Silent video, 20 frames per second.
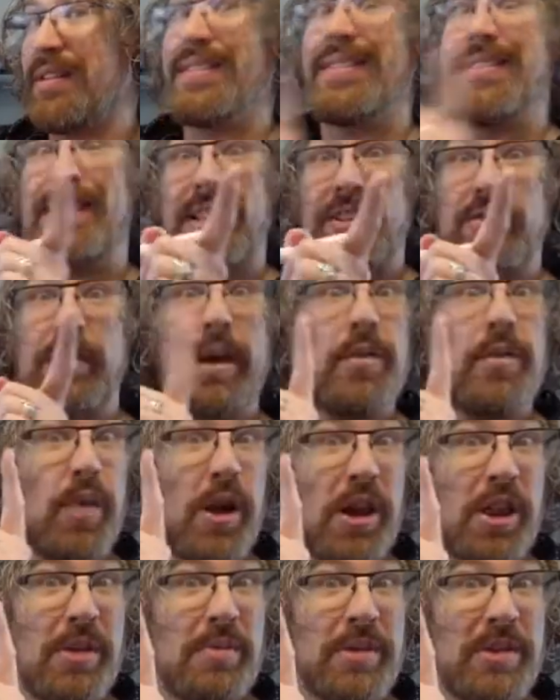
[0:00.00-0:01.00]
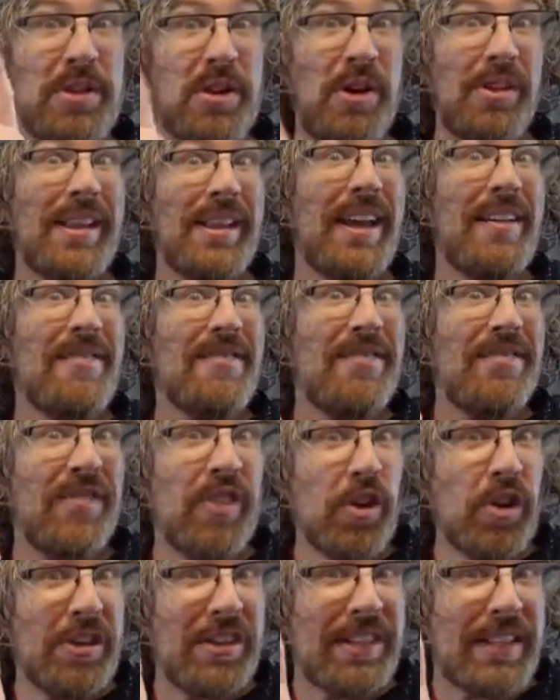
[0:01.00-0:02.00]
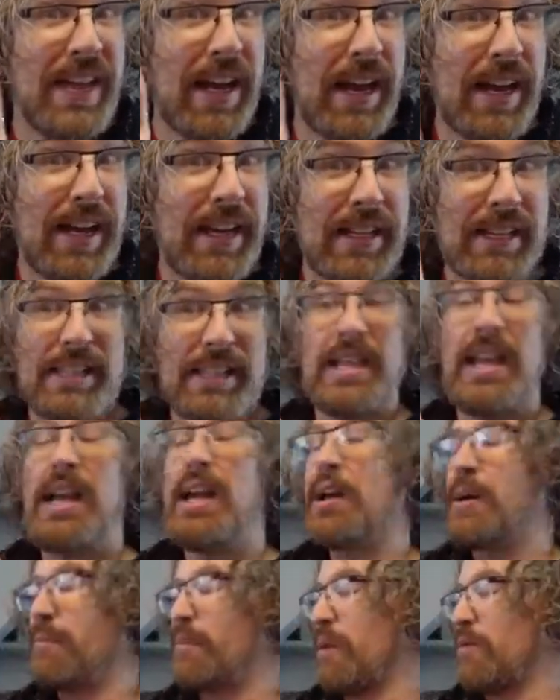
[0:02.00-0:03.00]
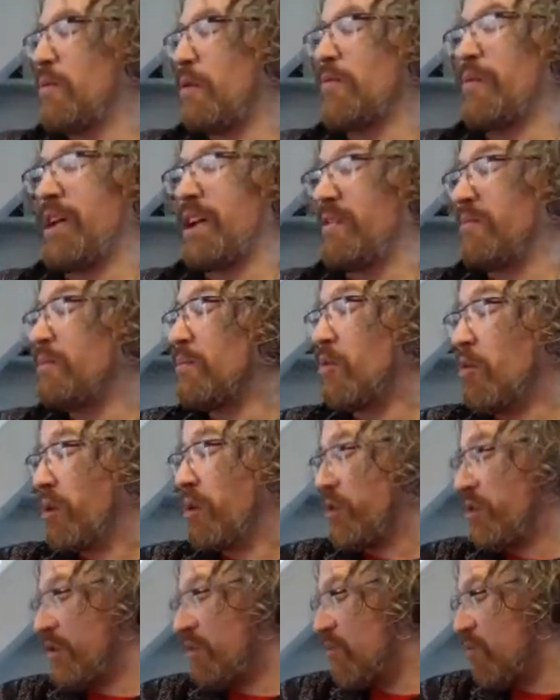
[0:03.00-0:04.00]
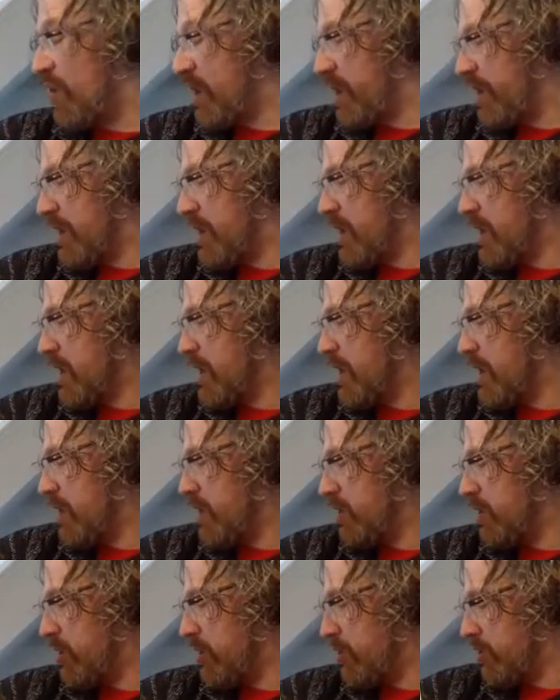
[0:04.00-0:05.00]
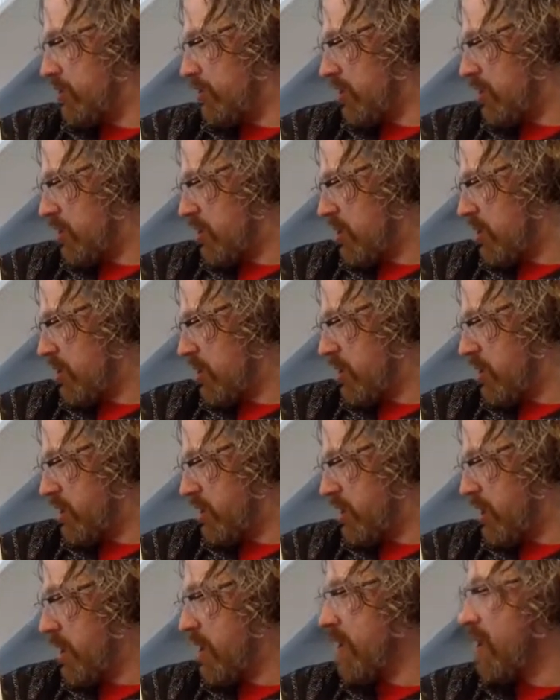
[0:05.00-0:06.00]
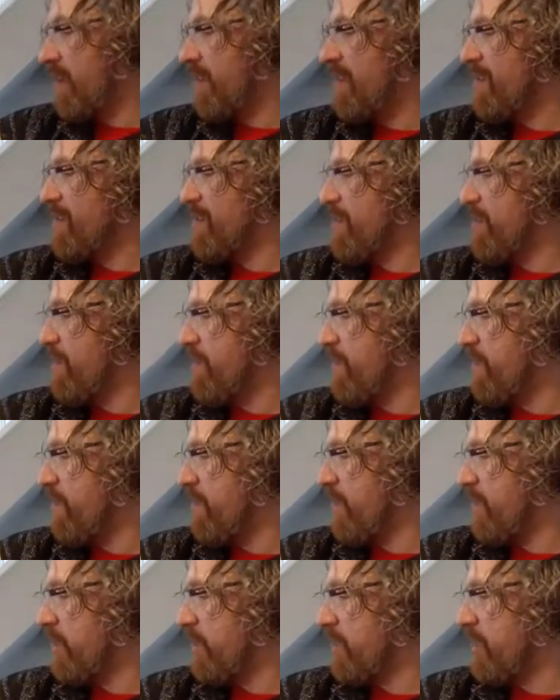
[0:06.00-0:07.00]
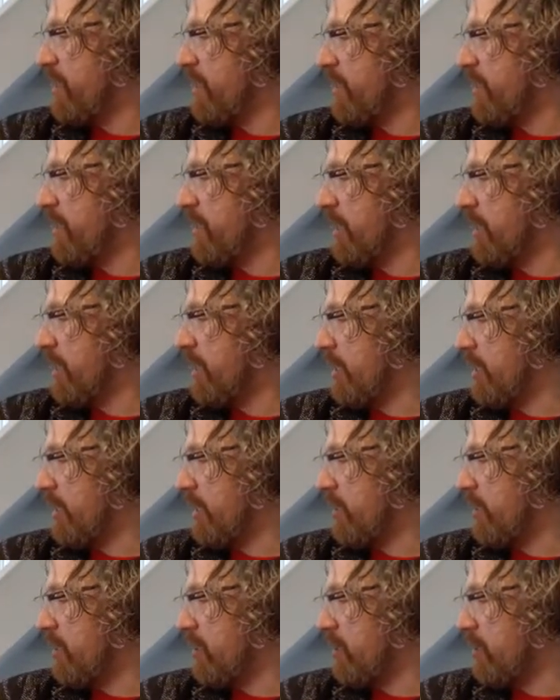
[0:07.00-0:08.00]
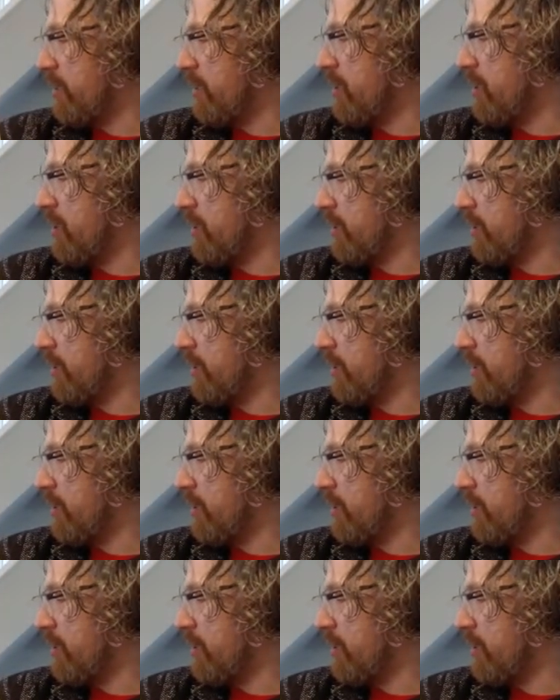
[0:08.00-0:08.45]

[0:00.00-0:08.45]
That's right. One of them is called a vertex. But when we have more than one, those are called vertices.